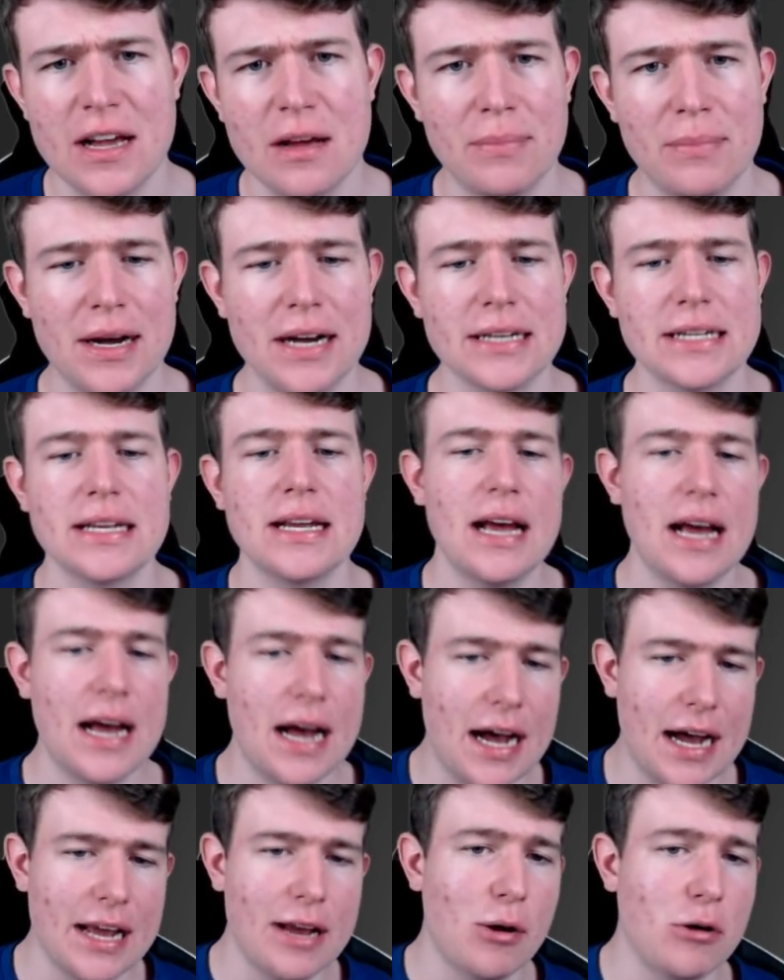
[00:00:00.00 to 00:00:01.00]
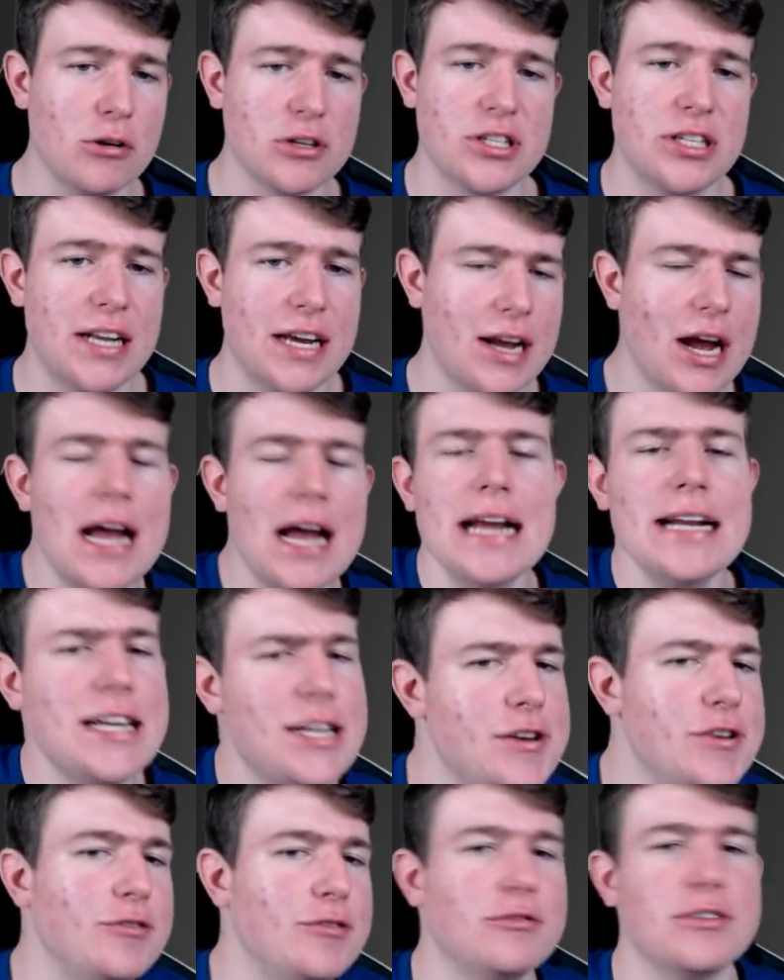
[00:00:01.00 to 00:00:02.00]
But I also like, I need
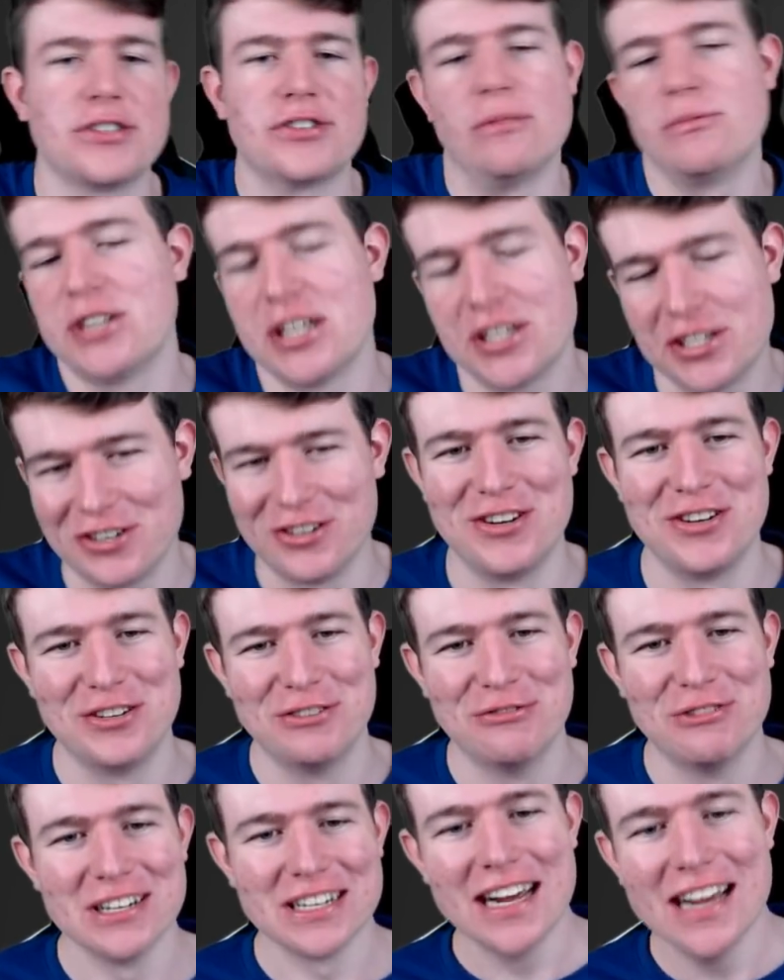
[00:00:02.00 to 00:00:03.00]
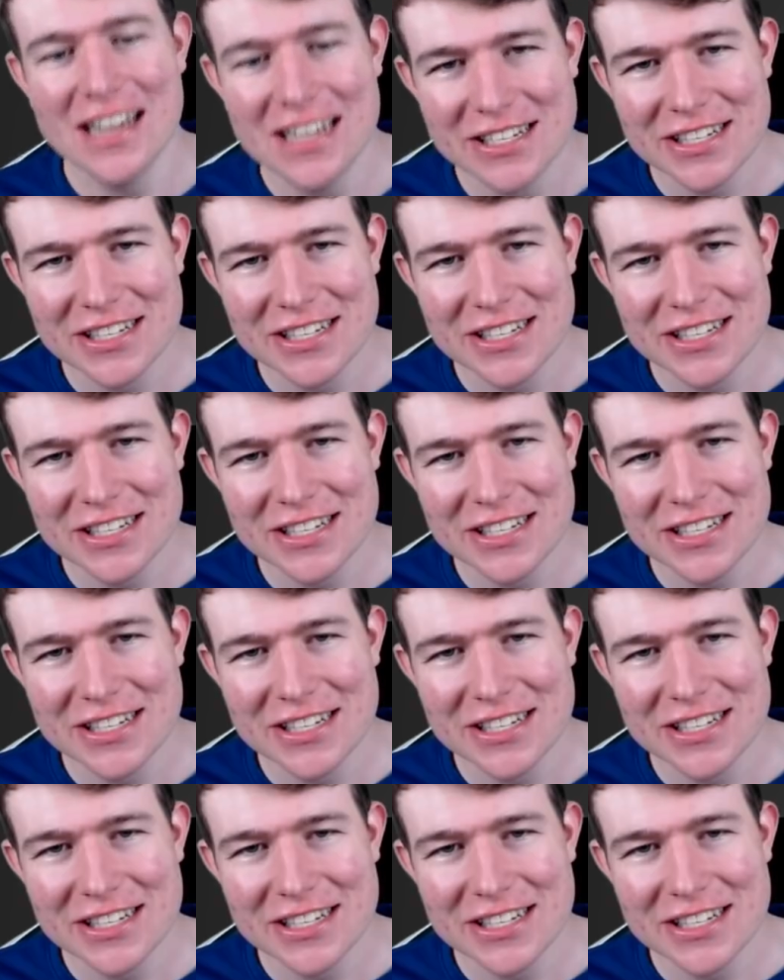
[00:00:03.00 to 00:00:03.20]
to do it, so I'm just going to do it.